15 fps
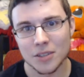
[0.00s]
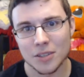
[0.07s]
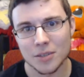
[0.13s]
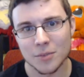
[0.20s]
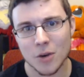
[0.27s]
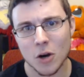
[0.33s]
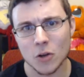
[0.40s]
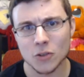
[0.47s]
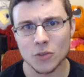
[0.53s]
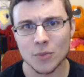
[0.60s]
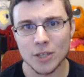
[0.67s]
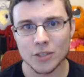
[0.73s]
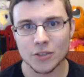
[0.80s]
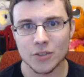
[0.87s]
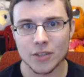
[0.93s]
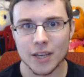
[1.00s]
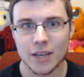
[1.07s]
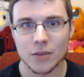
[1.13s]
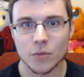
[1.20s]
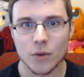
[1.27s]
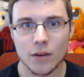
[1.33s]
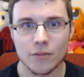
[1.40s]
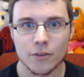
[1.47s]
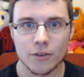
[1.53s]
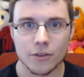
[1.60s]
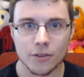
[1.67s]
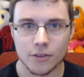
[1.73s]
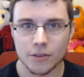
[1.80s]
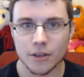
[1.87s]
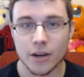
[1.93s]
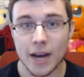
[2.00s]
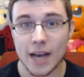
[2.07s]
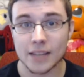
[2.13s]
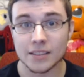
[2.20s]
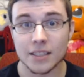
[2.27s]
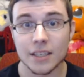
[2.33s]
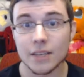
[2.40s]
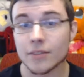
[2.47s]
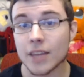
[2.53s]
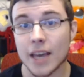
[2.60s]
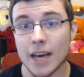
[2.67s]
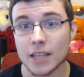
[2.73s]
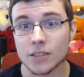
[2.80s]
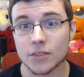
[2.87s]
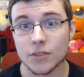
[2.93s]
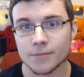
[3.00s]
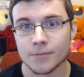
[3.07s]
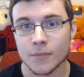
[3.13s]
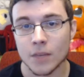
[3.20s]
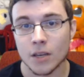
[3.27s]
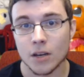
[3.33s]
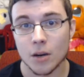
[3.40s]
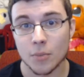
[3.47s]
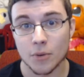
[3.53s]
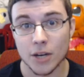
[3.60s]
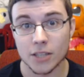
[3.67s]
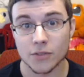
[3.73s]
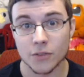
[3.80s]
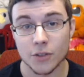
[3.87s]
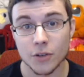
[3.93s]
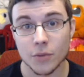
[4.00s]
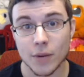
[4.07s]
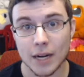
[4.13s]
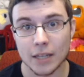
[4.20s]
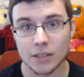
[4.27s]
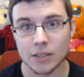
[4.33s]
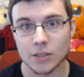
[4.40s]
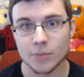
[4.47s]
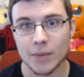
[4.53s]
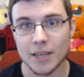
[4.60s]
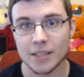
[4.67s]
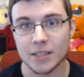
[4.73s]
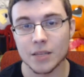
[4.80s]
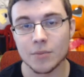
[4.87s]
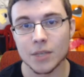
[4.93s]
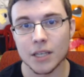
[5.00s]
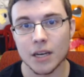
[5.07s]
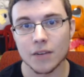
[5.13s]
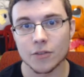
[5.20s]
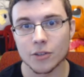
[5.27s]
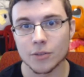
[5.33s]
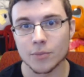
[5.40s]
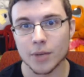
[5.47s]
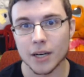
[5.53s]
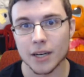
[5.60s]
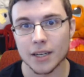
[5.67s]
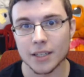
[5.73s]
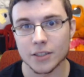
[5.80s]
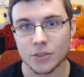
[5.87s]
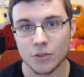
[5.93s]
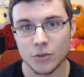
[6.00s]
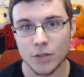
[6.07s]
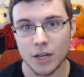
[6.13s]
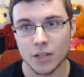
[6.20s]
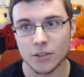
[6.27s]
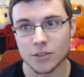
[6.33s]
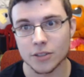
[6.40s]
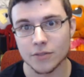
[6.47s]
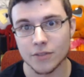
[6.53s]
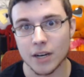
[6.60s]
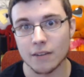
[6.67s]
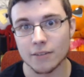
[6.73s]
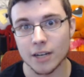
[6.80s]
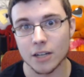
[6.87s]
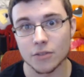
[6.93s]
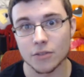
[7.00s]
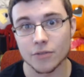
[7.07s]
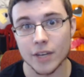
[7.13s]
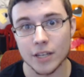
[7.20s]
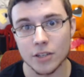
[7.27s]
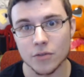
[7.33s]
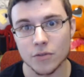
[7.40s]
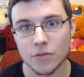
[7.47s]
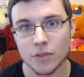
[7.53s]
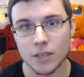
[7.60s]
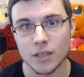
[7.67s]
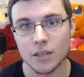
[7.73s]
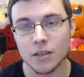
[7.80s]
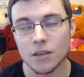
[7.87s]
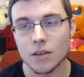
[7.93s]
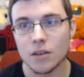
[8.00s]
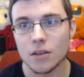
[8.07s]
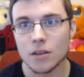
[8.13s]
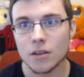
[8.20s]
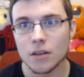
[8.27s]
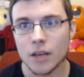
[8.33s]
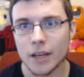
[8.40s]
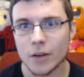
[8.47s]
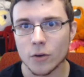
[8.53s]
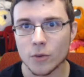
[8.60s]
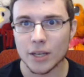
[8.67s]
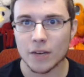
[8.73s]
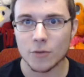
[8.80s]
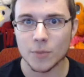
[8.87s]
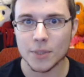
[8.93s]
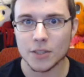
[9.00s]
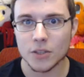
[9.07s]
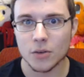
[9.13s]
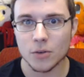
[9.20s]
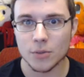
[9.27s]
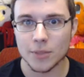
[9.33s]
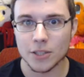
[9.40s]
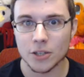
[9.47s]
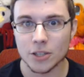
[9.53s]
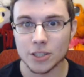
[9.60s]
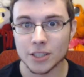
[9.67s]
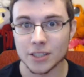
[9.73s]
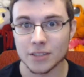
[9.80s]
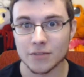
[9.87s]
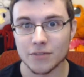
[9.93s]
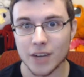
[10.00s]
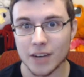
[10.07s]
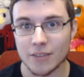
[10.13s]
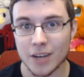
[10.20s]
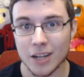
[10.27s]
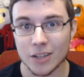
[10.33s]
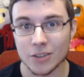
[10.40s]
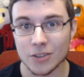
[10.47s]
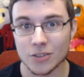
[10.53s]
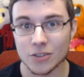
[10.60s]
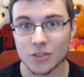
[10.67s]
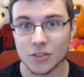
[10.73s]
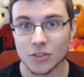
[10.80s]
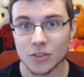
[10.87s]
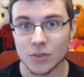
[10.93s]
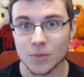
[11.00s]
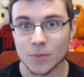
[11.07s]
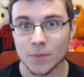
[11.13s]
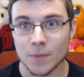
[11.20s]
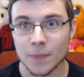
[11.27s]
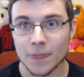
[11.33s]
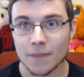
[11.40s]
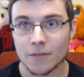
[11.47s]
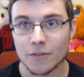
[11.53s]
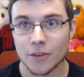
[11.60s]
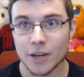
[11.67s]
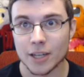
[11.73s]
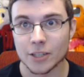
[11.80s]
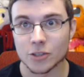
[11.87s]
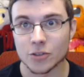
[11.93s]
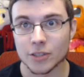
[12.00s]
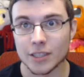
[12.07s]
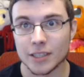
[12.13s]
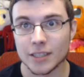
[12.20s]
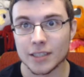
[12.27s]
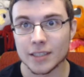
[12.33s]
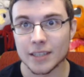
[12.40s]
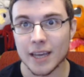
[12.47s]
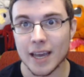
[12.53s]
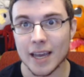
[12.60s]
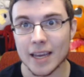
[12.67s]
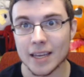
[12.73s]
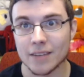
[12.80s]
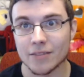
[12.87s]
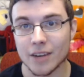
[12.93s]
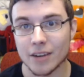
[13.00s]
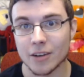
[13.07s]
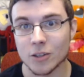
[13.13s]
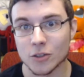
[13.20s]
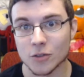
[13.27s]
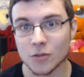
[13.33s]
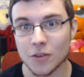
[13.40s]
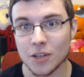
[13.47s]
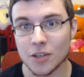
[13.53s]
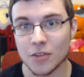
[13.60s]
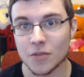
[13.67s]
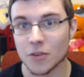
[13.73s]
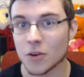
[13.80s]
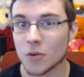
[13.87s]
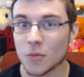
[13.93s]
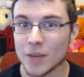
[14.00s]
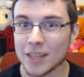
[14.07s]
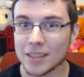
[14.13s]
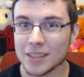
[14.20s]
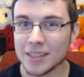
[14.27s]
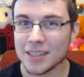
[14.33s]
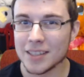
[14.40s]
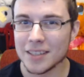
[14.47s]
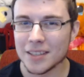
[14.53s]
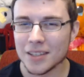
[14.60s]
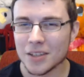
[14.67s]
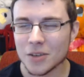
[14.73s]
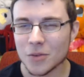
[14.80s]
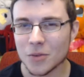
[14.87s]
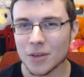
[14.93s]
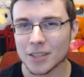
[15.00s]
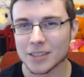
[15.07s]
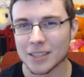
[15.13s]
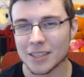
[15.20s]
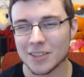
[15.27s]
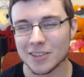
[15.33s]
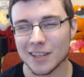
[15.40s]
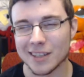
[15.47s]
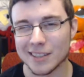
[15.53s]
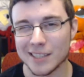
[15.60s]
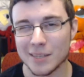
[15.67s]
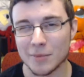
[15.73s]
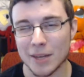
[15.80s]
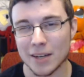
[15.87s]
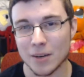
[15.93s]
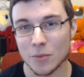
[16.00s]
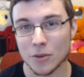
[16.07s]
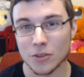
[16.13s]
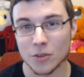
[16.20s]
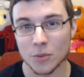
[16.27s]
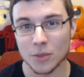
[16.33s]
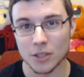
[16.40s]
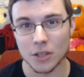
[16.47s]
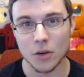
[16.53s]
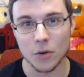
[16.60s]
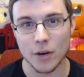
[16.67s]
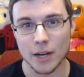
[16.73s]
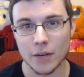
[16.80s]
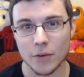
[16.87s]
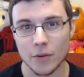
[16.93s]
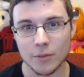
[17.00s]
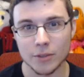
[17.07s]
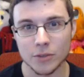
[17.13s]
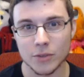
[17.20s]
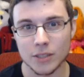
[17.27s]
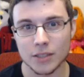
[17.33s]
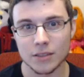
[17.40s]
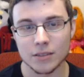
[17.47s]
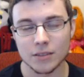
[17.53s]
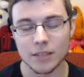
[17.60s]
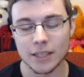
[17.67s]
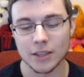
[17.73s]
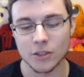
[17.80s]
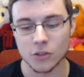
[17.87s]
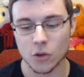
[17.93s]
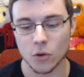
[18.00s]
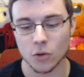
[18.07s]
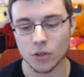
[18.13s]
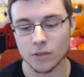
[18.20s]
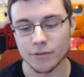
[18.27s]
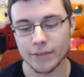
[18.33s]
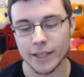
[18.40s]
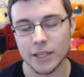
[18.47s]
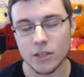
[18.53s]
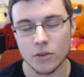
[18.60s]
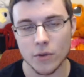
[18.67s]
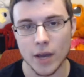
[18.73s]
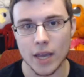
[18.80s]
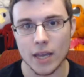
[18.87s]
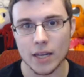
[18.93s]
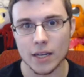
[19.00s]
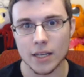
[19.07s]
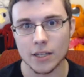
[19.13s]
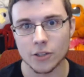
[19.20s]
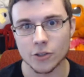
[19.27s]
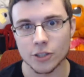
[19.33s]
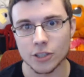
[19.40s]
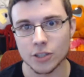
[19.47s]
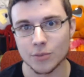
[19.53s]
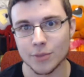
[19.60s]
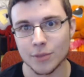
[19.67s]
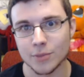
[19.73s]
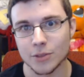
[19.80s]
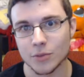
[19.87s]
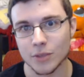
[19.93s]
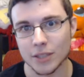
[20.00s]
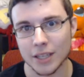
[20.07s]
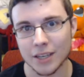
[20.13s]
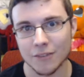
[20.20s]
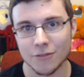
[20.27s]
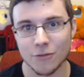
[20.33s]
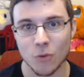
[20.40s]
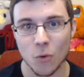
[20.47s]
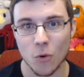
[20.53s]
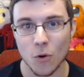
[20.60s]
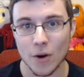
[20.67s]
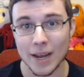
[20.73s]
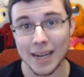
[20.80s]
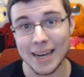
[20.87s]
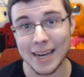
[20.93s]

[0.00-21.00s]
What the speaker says: Also make sure that whatever they're asking, if they ask for a price for you to rent out the space, can be covered by a $2 to $5 venue fee. And you want to be because you don't want to be charging $5 for entry and $5 for venue for a weekly, whereas you'd like to keep that number a little bit lower, anywhere between the total of venue and entry should be between 4 and